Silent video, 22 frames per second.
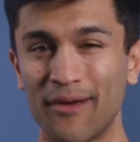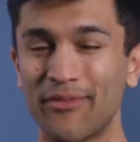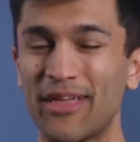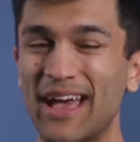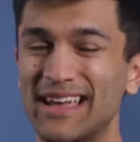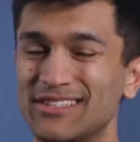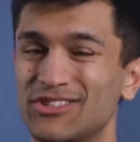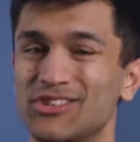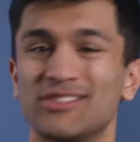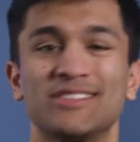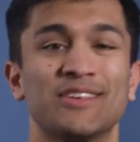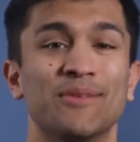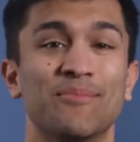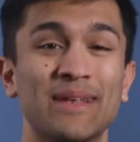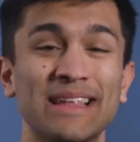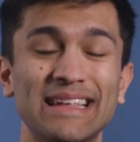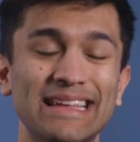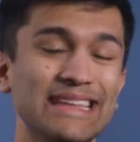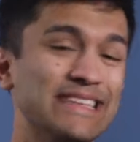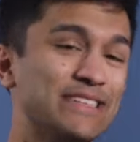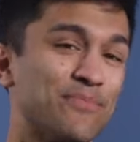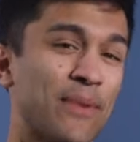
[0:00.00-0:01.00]
Now, that's just
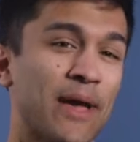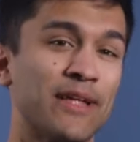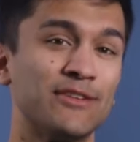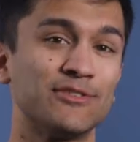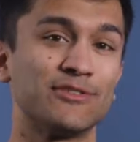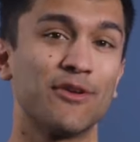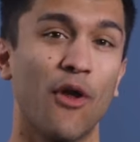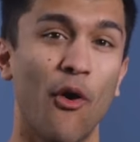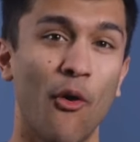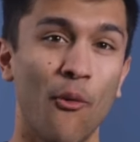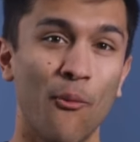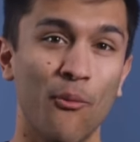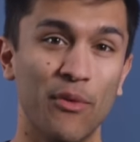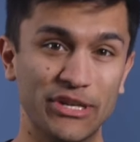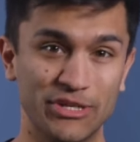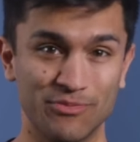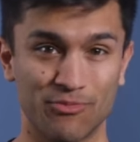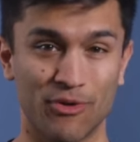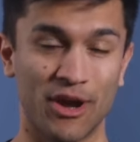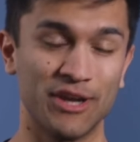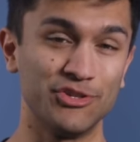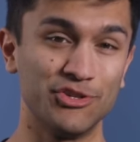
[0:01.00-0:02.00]
completely dependent on
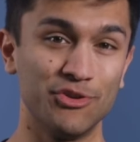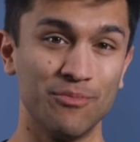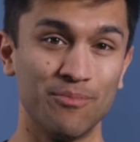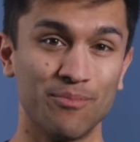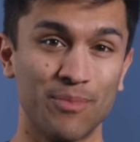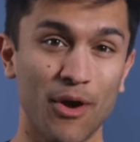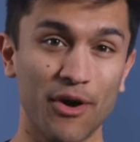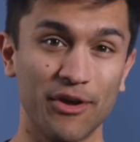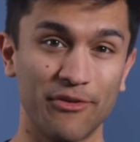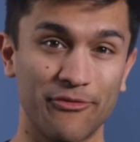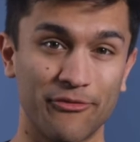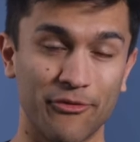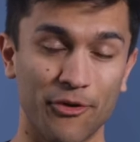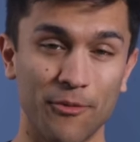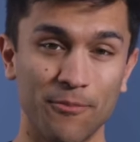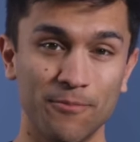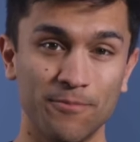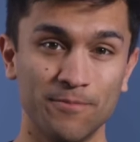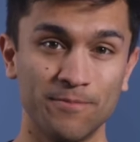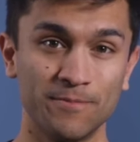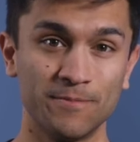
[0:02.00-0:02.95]
which brand you buy from.